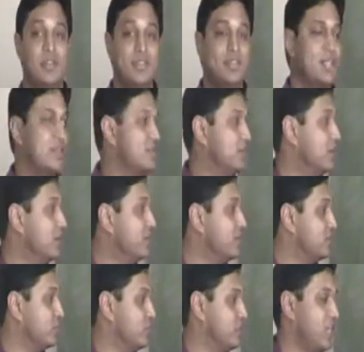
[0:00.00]
These are
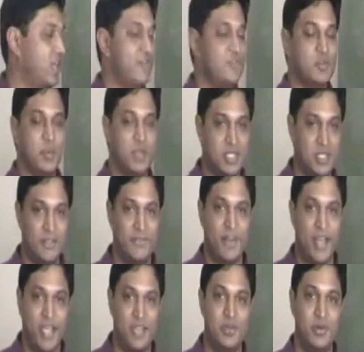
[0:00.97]
terms which have to be
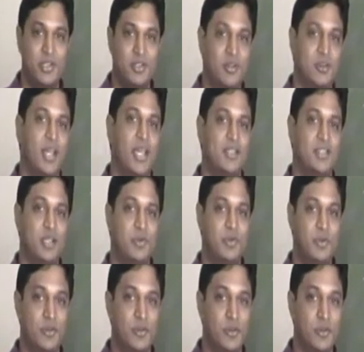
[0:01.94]
defined when you write
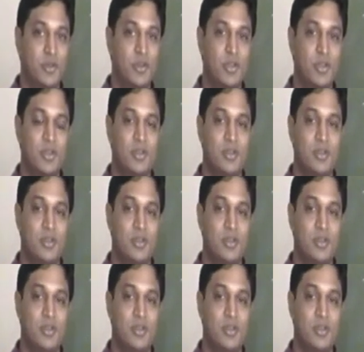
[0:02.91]
up your